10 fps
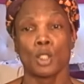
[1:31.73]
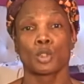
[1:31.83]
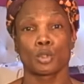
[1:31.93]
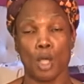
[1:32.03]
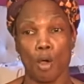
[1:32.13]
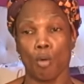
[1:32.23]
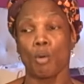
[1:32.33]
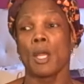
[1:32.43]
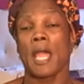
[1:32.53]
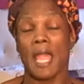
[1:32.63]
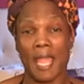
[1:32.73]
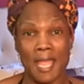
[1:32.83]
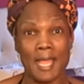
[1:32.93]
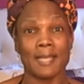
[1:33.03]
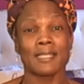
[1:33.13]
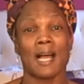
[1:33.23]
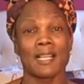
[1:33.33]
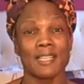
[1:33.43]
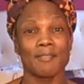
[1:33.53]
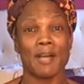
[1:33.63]
So, and
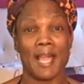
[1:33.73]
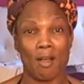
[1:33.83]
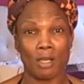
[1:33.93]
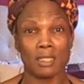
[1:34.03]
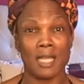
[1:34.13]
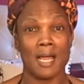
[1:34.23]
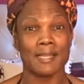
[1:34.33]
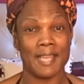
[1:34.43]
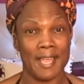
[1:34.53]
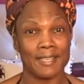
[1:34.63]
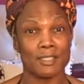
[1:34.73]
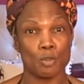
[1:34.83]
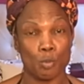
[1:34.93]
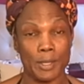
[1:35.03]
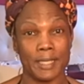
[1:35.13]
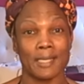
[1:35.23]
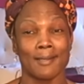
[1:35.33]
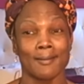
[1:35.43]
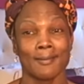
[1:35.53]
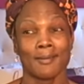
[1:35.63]
I live an alkaline
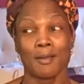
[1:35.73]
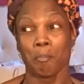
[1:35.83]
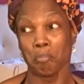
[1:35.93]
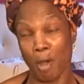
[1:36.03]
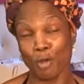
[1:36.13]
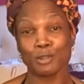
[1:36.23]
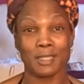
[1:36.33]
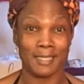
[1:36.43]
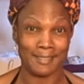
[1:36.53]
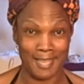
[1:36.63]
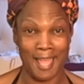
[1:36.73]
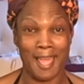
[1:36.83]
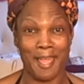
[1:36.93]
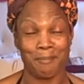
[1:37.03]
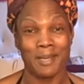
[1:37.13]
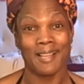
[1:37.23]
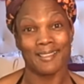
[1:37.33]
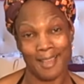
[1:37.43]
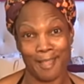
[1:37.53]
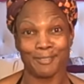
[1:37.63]
80-20 most of the time
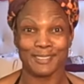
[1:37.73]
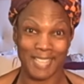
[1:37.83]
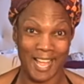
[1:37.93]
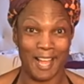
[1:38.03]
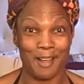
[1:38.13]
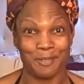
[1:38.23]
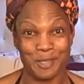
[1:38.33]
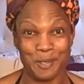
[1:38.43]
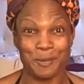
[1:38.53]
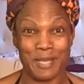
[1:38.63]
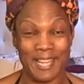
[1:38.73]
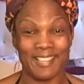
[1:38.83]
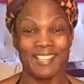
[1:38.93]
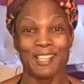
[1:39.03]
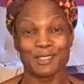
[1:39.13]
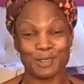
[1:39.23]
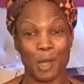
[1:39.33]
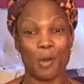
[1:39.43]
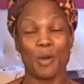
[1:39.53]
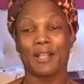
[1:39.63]
lifestyle. Okay,
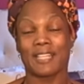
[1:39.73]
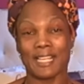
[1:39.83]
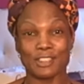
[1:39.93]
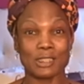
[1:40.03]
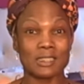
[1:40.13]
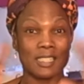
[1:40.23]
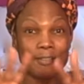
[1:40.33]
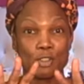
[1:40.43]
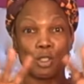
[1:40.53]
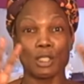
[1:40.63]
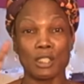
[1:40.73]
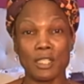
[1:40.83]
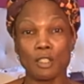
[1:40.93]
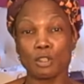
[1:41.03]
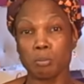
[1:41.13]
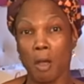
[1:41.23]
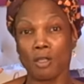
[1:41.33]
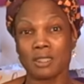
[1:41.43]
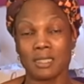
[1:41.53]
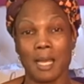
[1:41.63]
so that just gives you a little
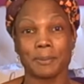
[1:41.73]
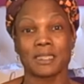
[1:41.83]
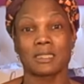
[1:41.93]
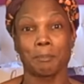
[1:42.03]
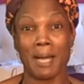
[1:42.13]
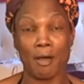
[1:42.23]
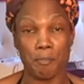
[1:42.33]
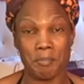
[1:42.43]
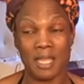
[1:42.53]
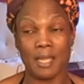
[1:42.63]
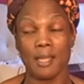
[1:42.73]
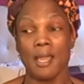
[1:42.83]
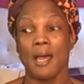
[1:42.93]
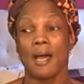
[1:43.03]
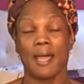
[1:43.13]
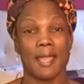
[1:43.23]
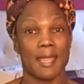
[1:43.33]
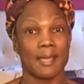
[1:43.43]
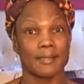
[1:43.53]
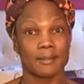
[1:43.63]
small synopsis about me
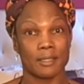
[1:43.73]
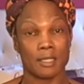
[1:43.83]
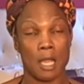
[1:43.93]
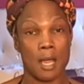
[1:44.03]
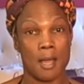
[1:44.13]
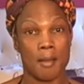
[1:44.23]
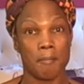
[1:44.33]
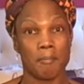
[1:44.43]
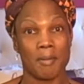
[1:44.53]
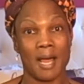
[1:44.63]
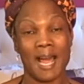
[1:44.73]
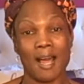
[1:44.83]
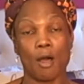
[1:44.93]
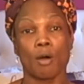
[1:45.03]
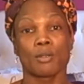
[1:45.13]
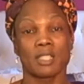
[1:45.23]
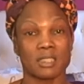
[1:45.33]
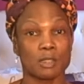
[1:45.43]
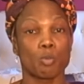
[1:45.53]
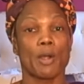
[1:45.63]
and um, how
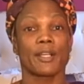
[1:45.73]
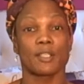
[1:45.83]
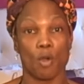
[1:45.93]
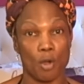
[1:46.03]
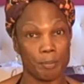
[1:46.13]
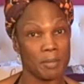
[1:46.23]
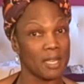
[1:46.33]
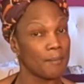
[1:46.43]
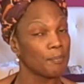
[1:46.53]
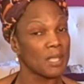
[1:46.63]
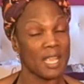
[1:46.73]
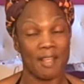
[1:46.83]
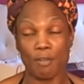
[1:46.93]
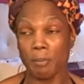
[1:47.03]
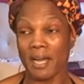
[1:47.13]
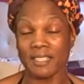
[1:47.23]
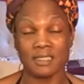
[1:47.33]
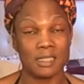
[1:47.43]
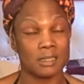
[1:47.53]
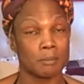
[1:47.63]
this is working on me. Everybody's
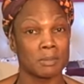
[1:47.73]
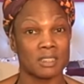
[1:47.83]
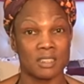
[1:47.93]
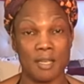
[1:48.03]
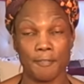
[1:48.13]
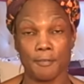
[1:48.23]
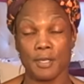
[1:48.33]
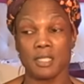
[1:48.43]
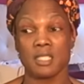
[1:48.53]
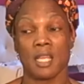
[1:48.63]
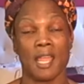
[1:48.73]
system is different.